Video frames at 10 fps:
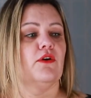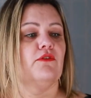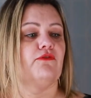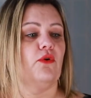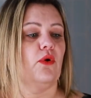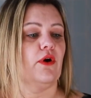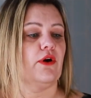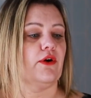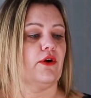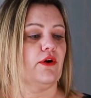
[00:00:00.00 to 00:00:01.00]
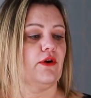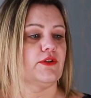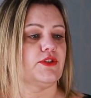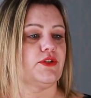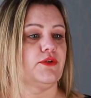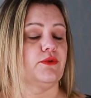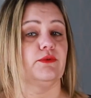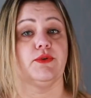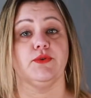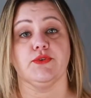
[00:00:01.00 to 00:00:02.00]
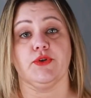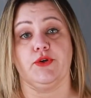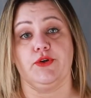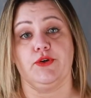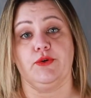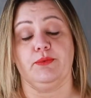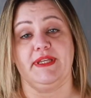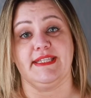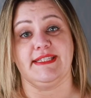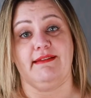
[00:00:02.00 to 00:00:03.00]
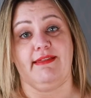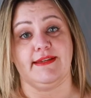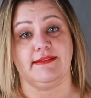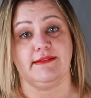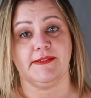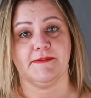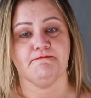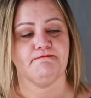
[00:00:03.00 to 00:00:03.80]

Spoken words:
for her to lose her real estate license.